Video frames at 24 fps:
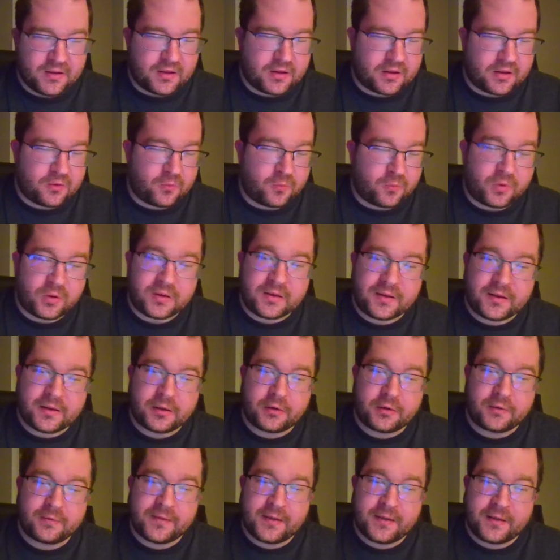Well,
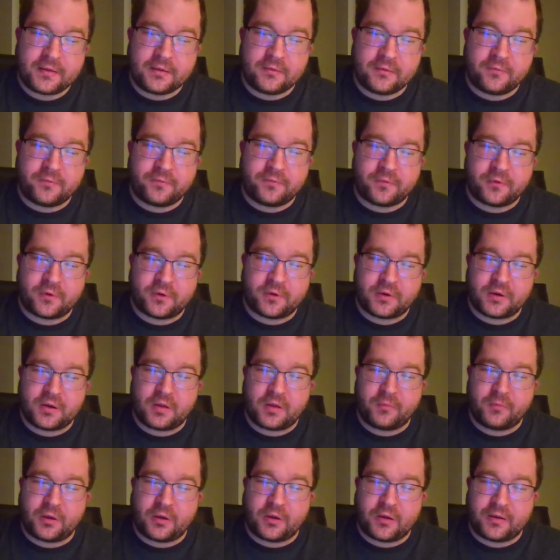Kira, thank you for
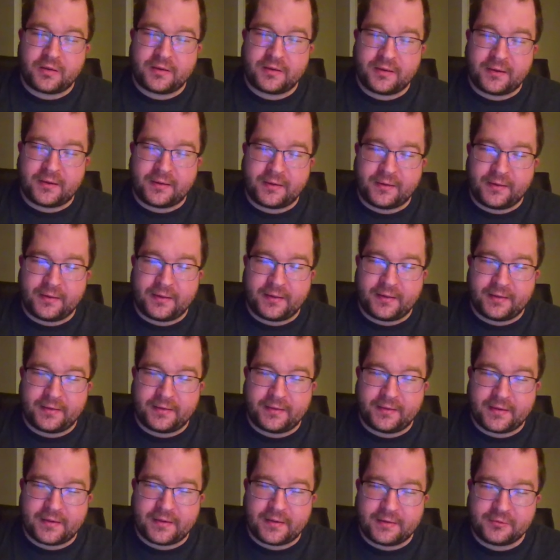coming on tonight
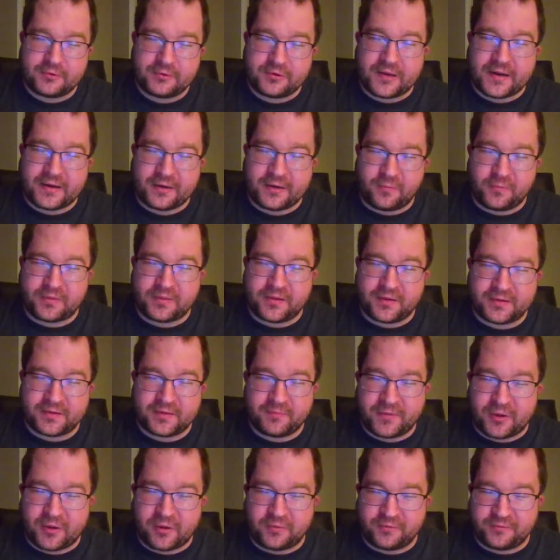and chatting with us
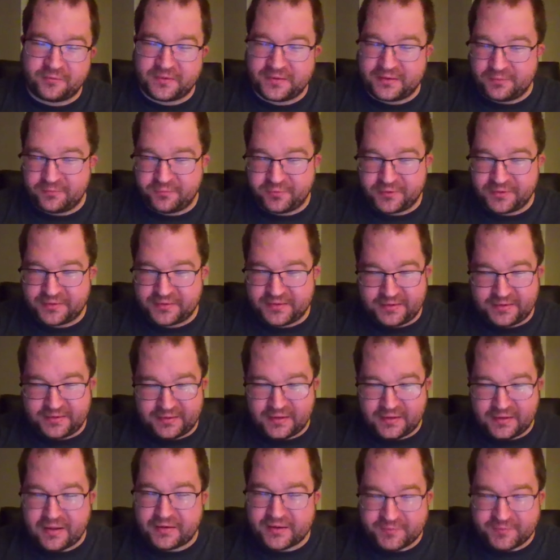about 3D printing
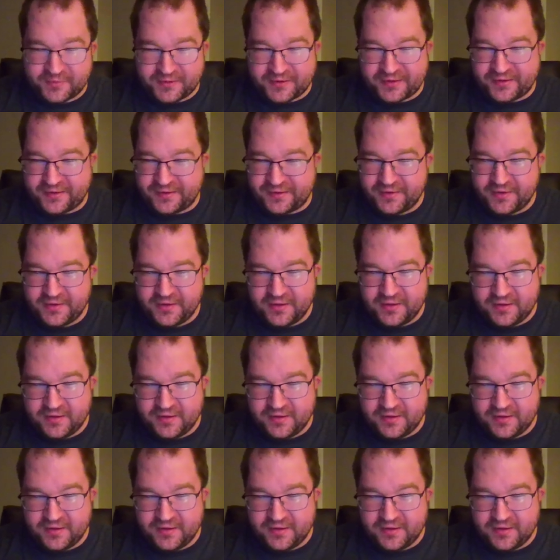and cosplaying.